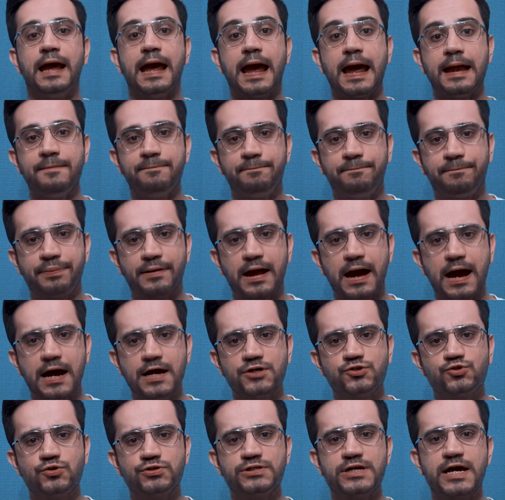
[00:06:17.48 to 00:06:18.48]
And
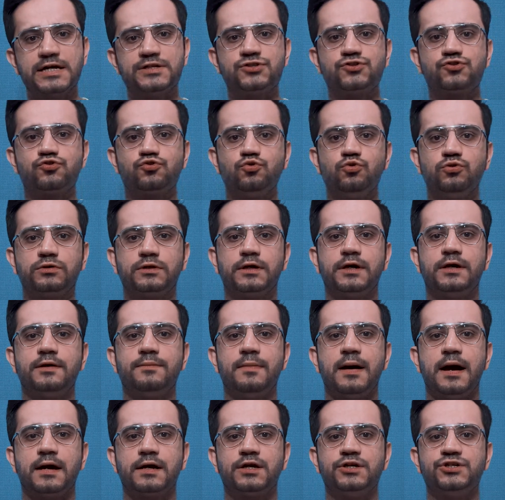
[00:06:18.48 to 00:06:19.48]
Praj, which has 2/3
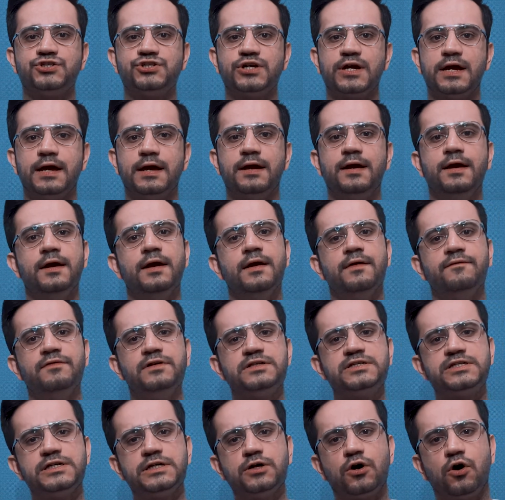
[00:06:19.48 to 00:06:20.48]
market share,
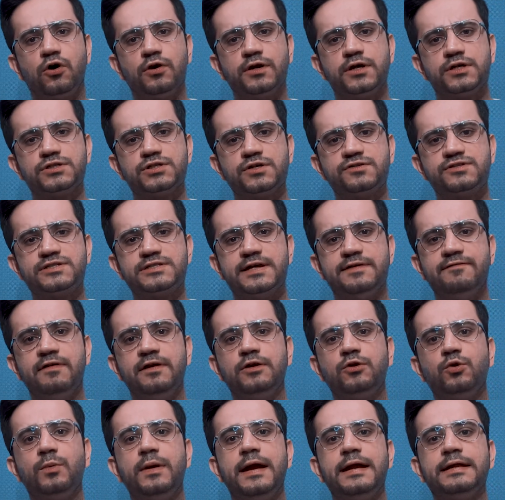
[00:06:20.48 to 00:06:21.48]
will see orders of
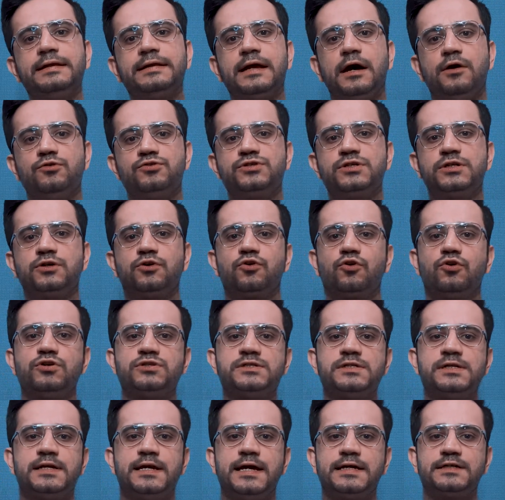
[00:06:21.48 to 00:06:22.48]
7 to 8,000 crores
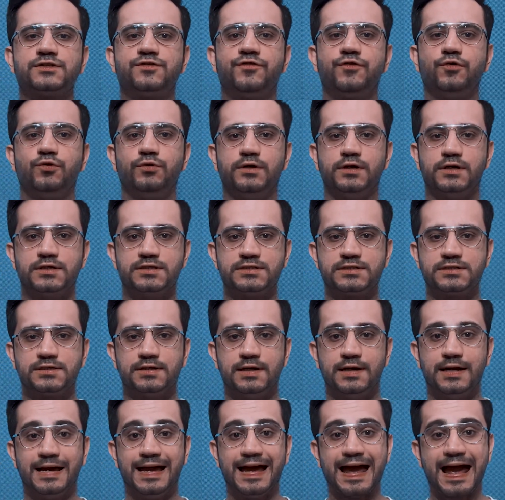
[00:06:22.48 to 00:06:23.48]
in the next few
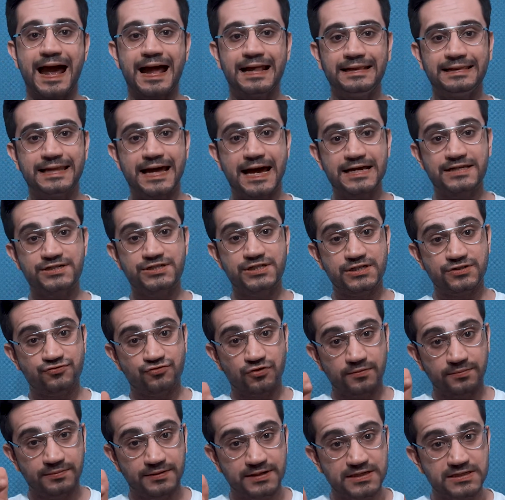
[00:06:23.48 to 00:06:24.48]
years. And that's just
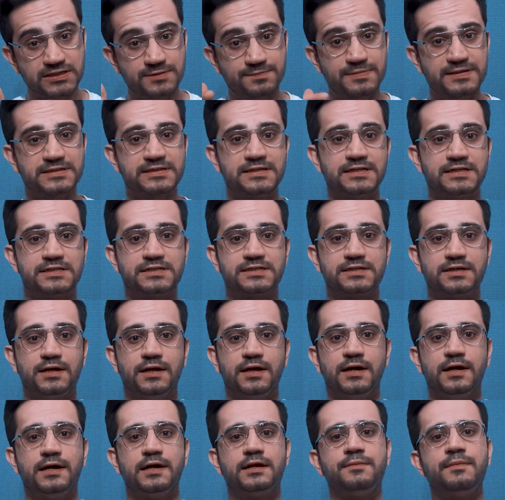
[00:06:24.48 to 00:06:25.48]
from this business.
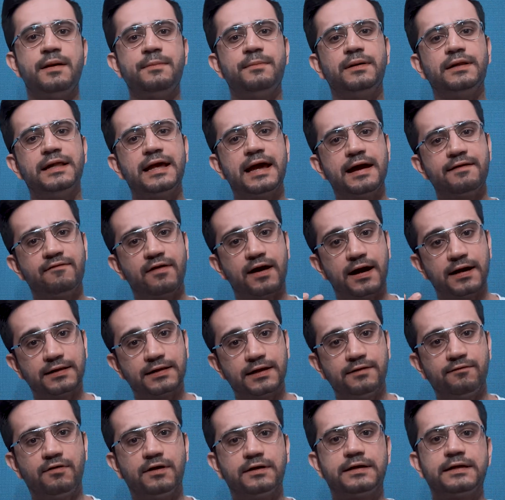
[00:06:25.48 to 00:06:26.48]
Remember, they have
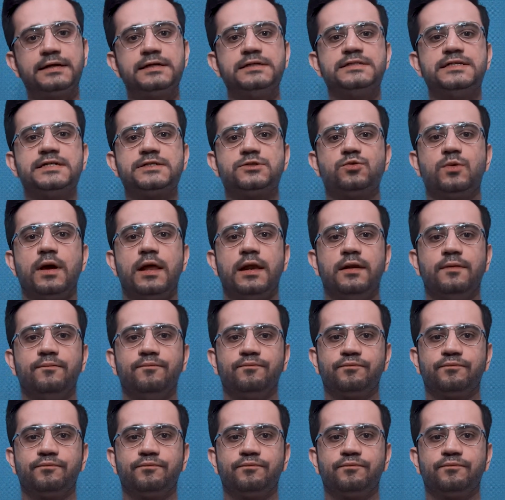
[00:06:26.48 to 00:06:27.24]
other verticals as well.